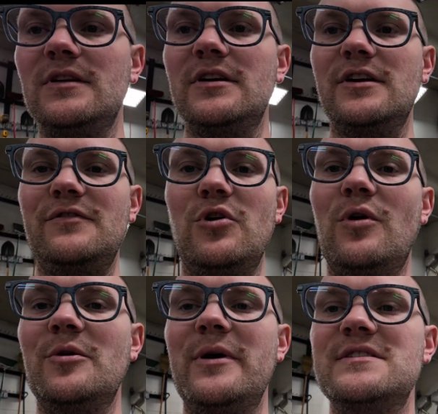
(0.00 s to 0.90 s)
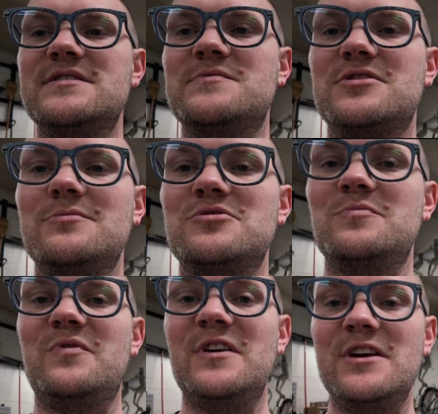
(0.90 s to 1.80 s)
If you don't want to pay a subscription
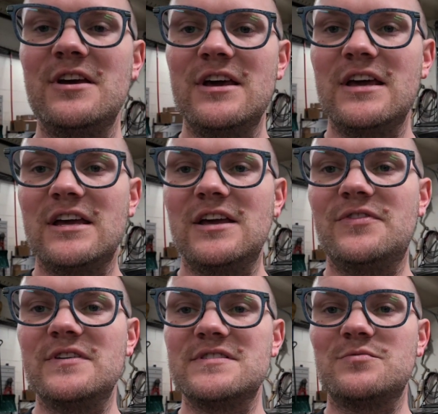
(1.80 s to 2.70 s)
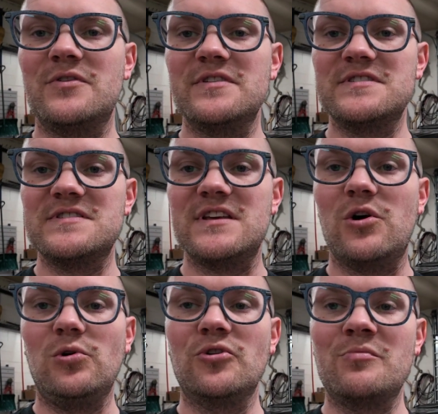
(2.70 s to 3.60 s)
fee, get this one. This is the
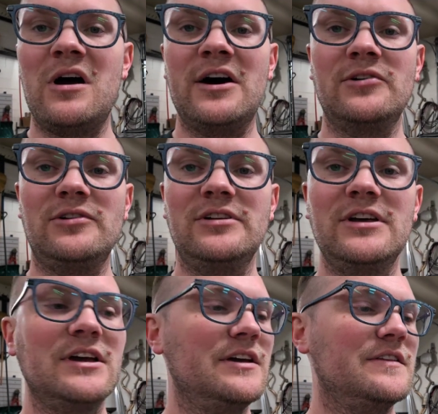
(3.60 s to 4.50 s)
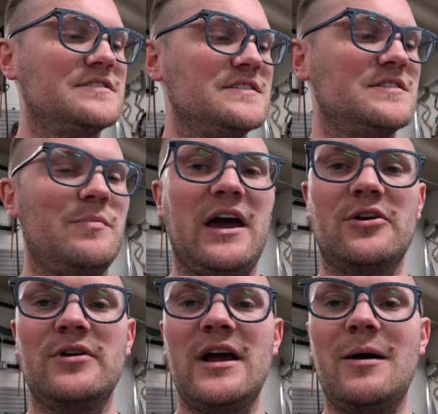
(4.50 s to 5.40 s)
older model. This is the
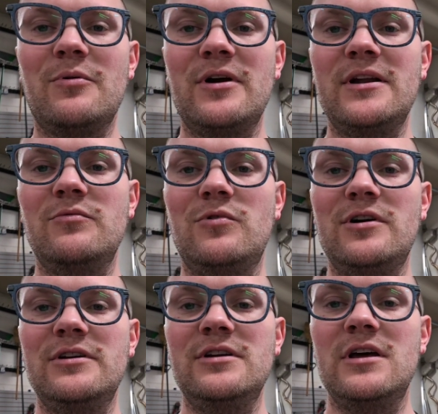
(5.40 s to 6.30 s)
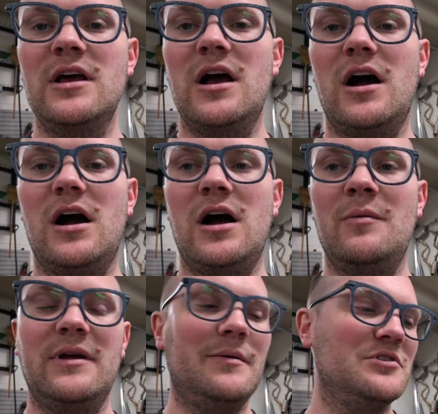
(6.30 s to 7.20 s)
battery operated one. And
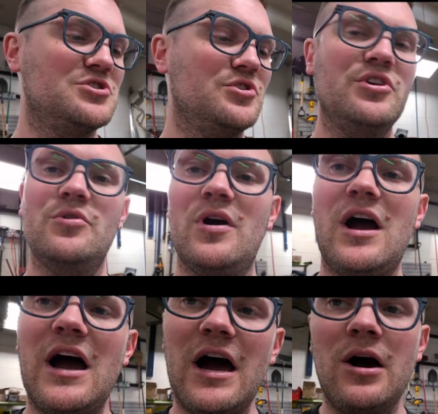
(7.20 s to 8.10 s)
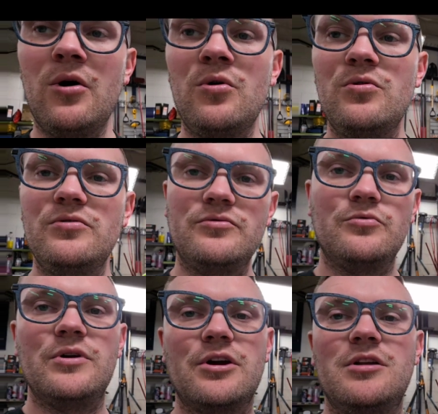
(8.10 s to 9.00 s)
I'm going to show you how
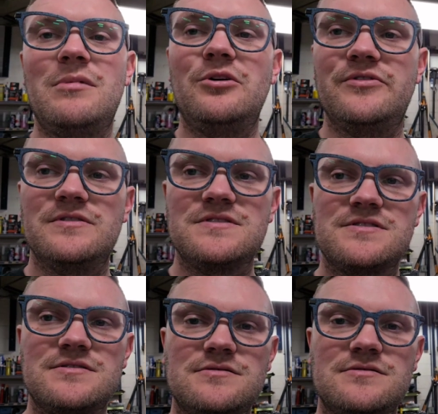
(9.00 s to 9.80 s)
we are going to mount this.